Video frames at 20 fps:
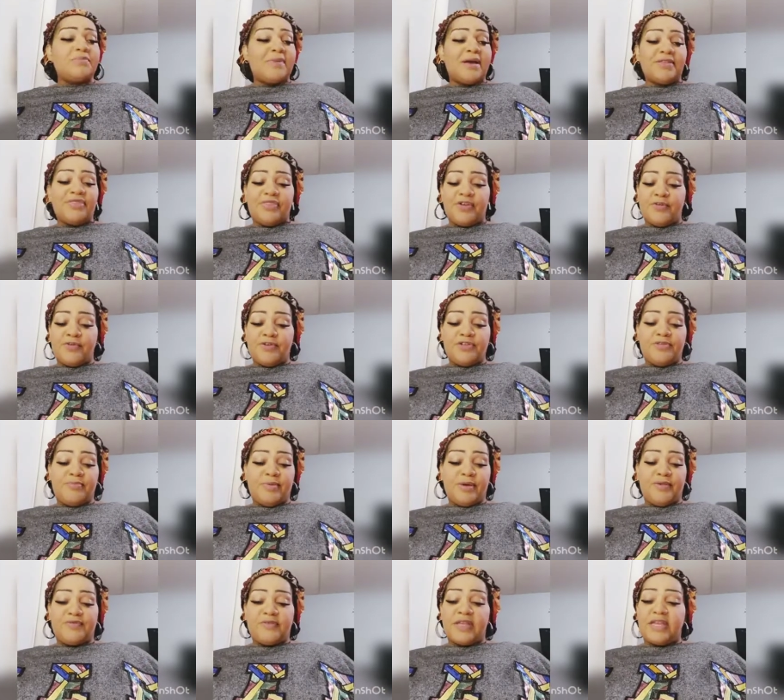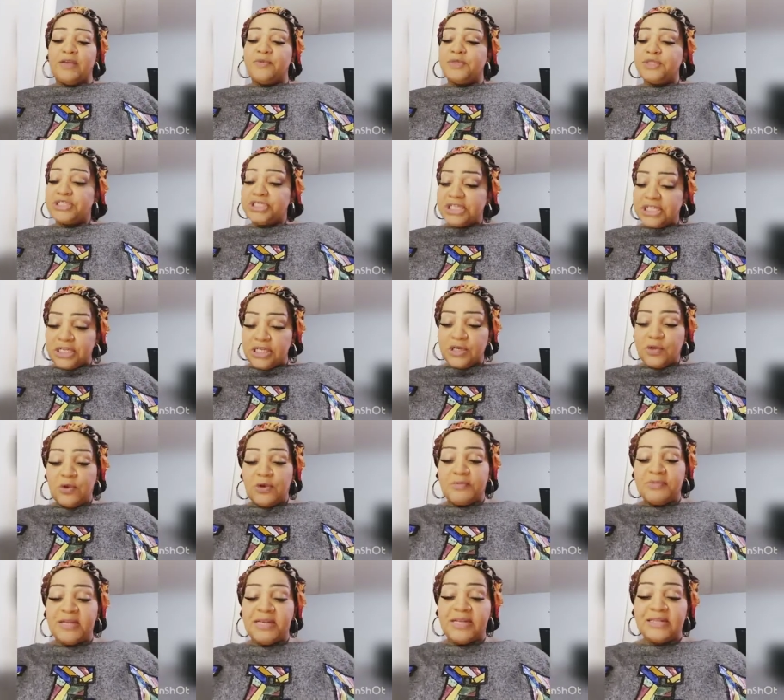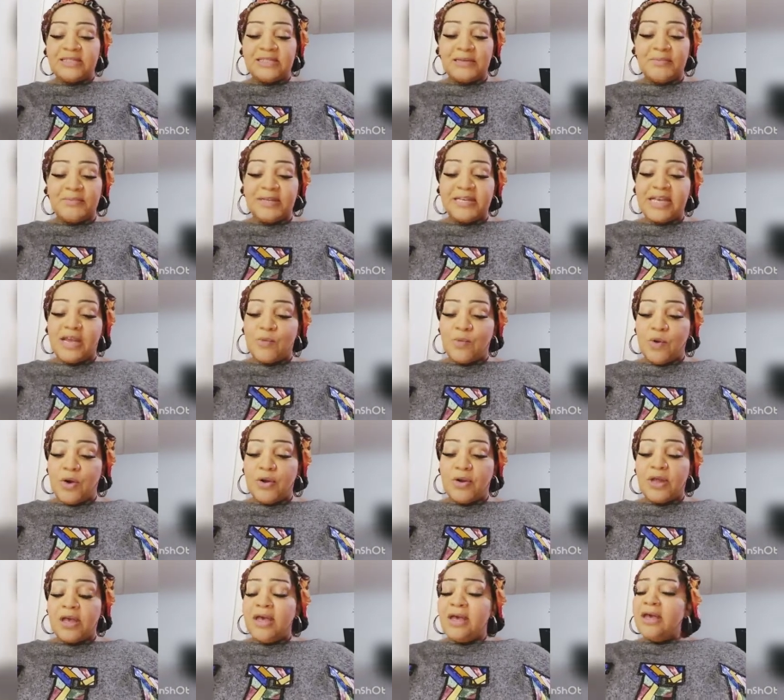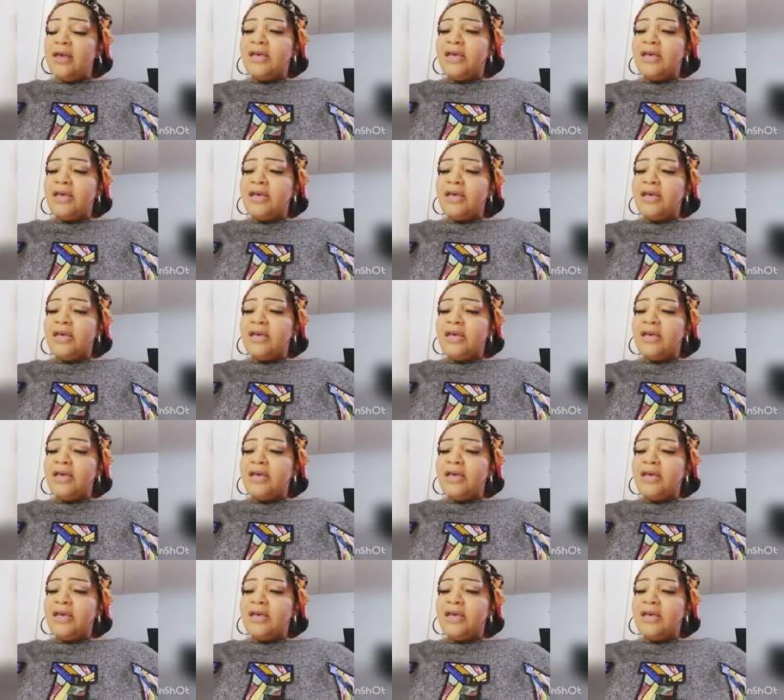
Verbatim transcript: my 30th birthday he was cheating on me at somebody at work